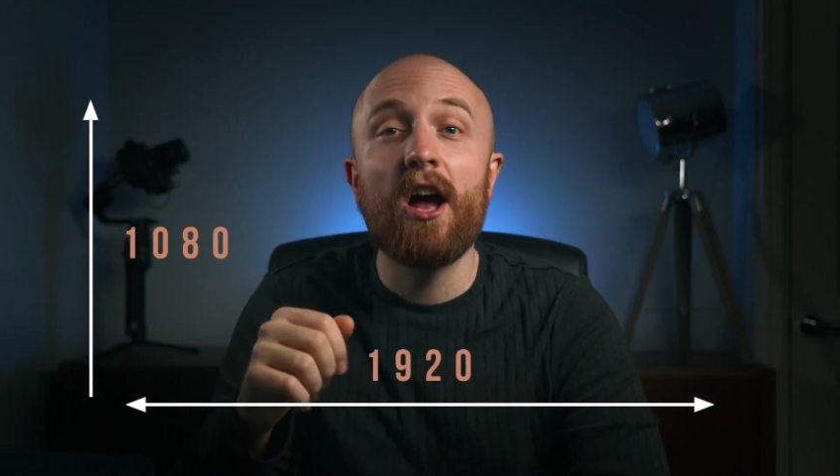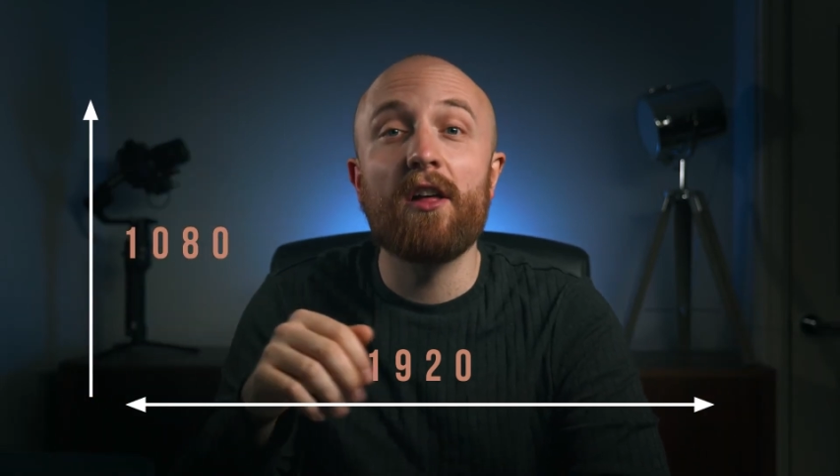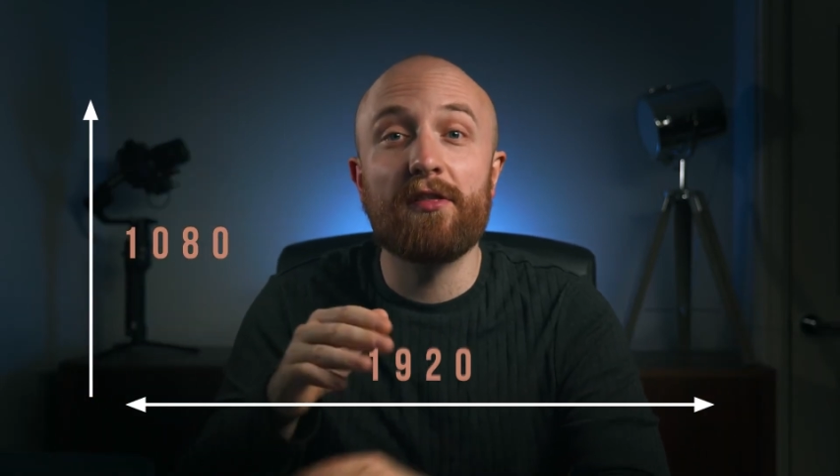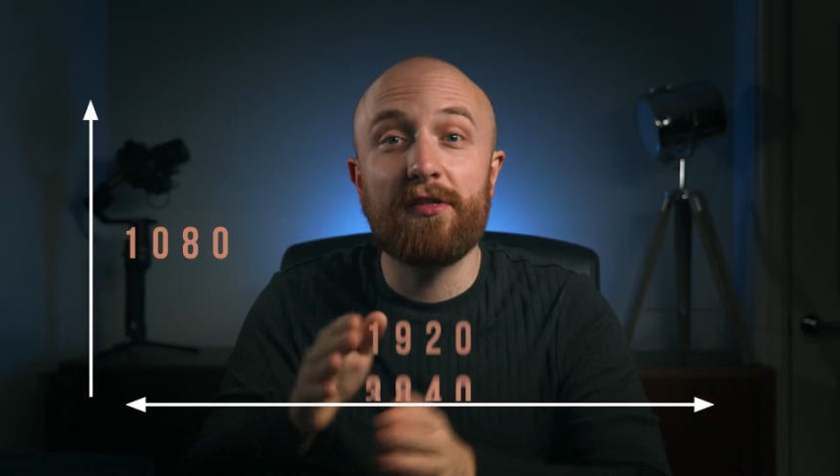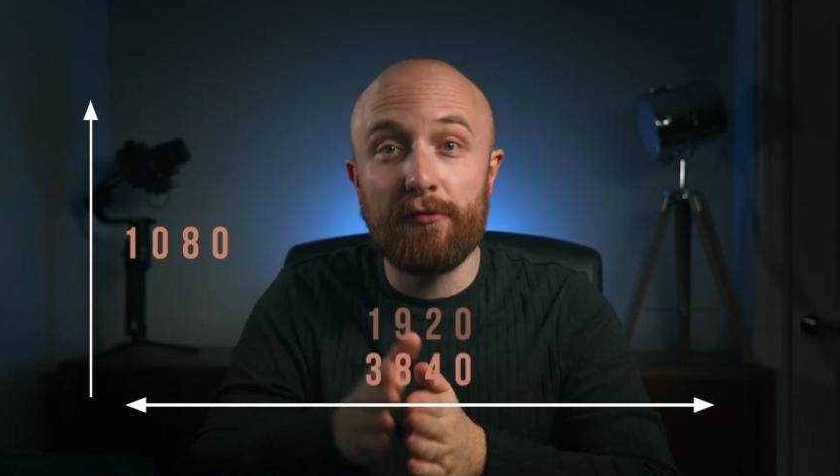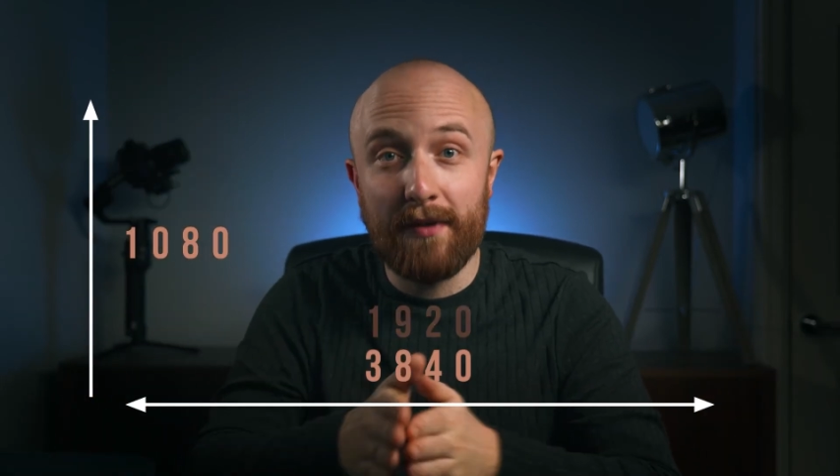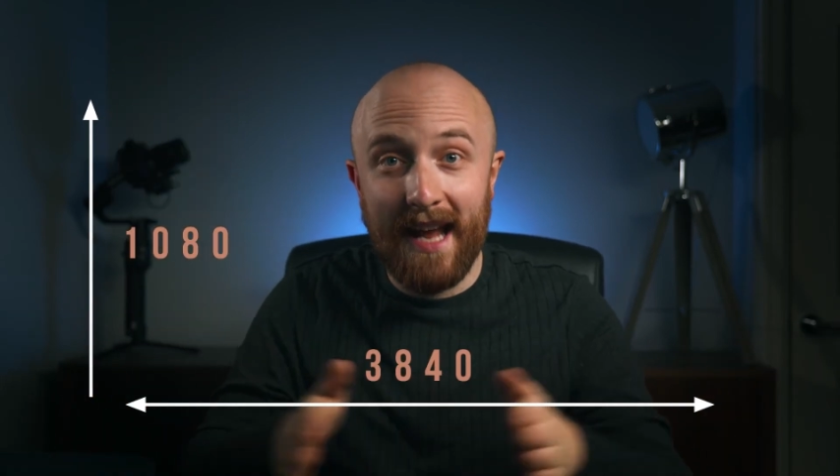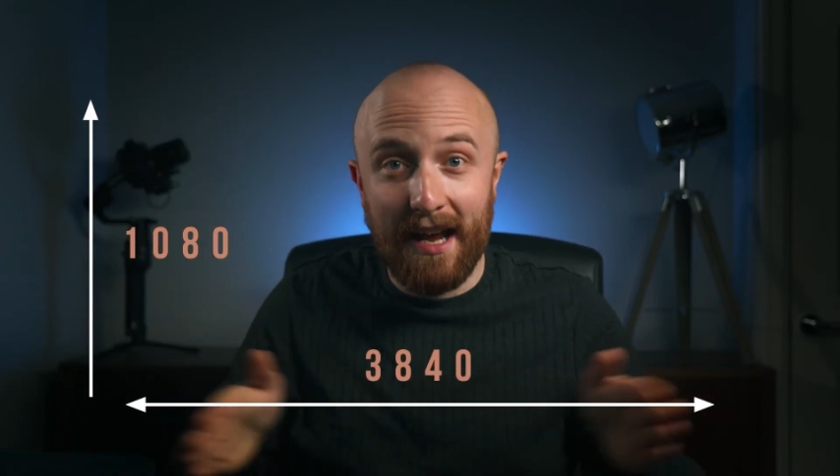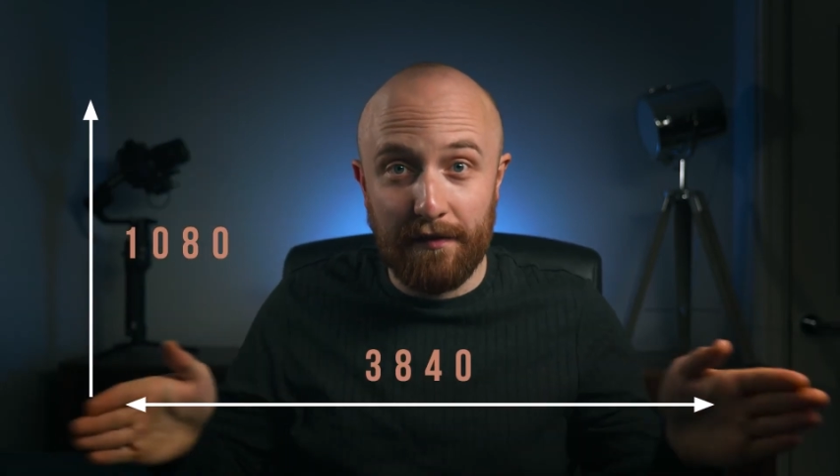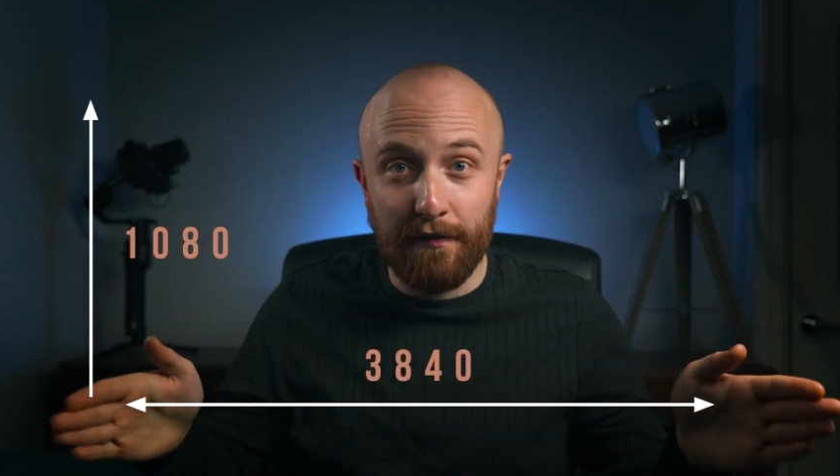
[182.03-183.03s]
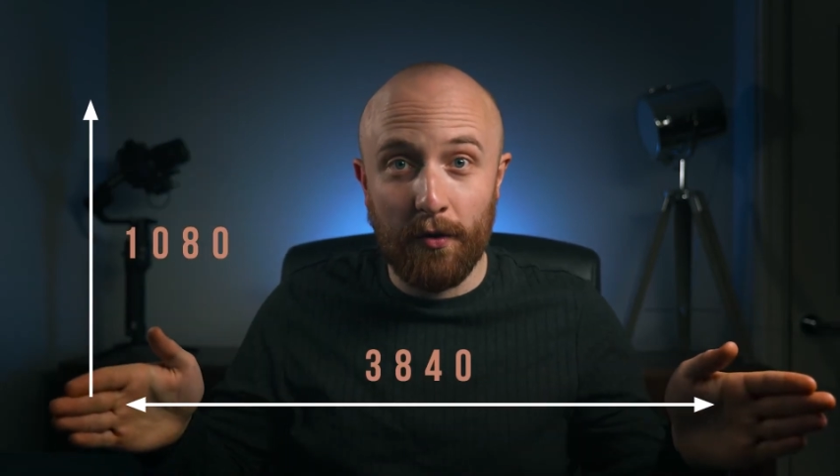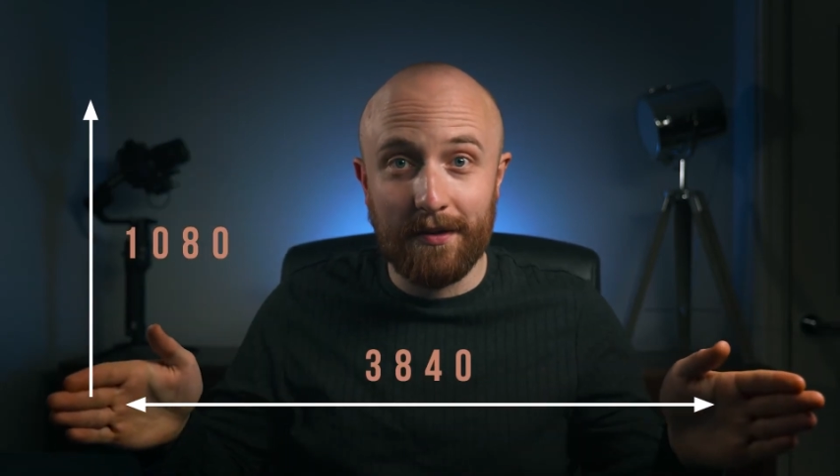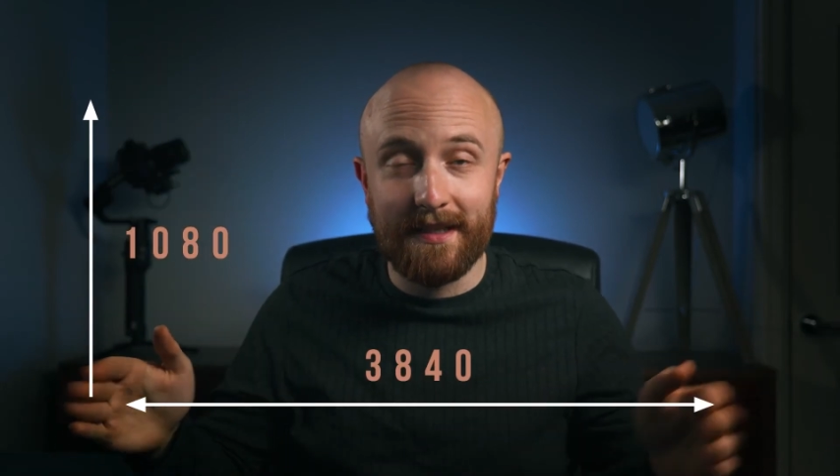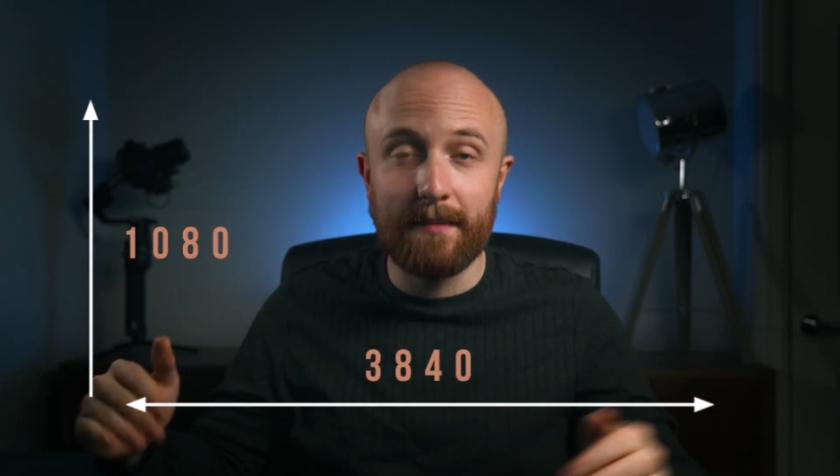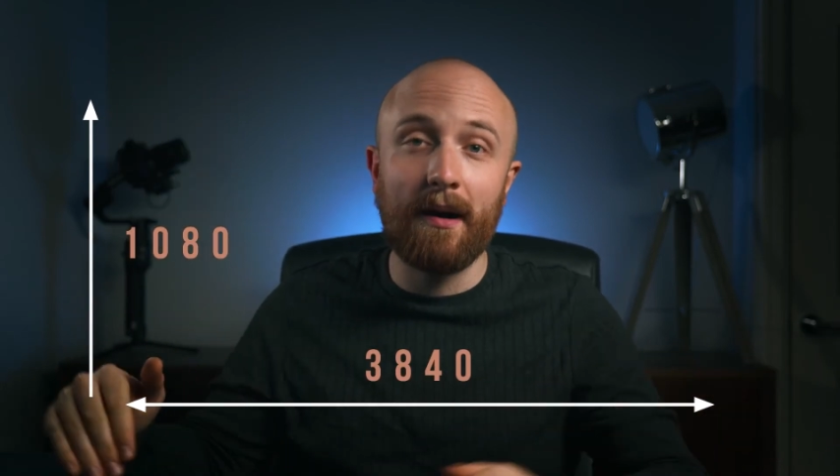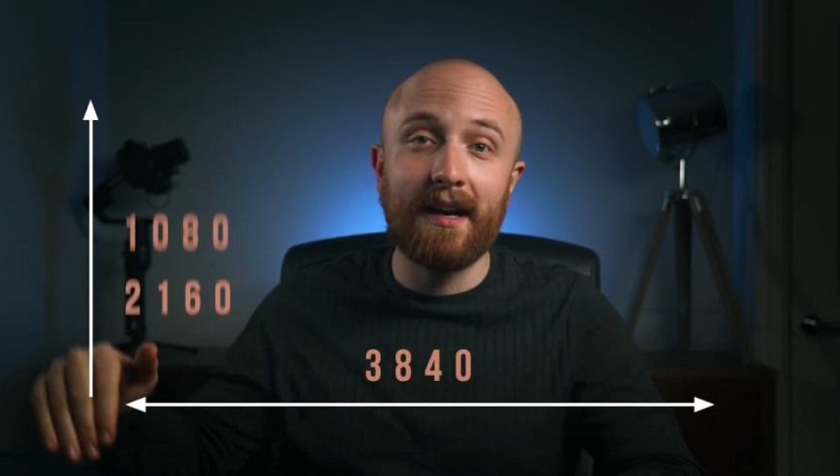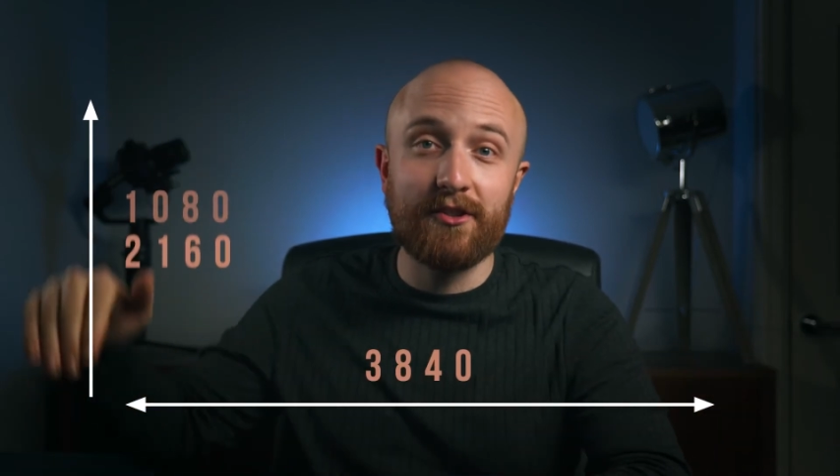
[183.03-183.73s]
and 3840 by